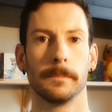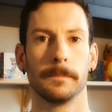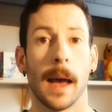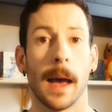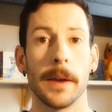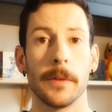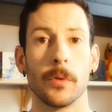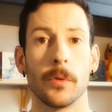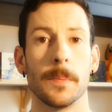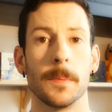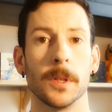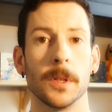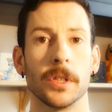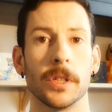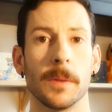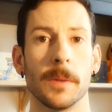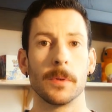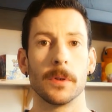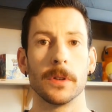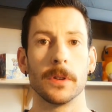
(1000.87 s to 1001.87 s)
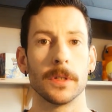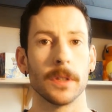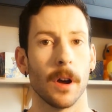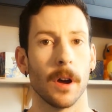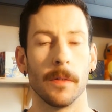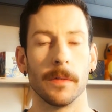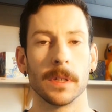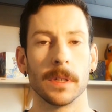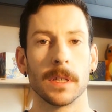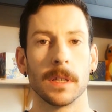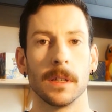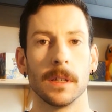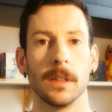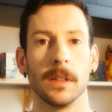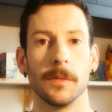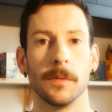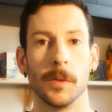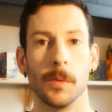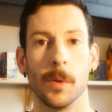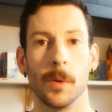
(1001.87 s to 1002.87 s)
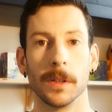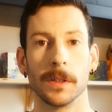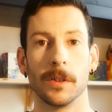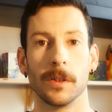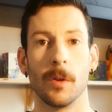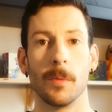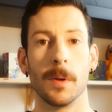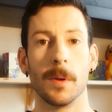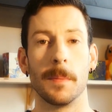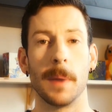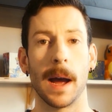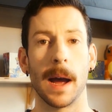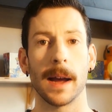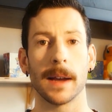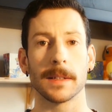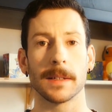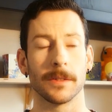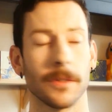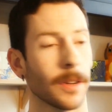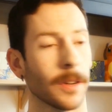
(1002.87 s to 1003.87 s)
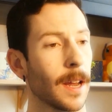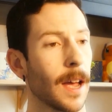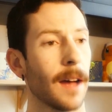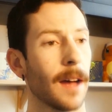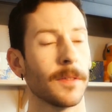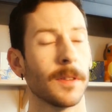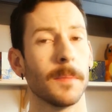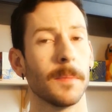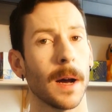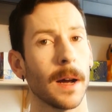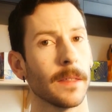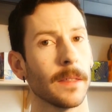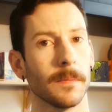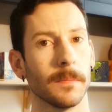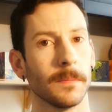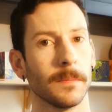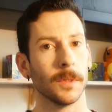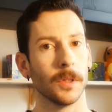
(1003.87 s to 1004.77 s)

And rip and shippers, obviously, if you want to open packs, you're going to have to buy them.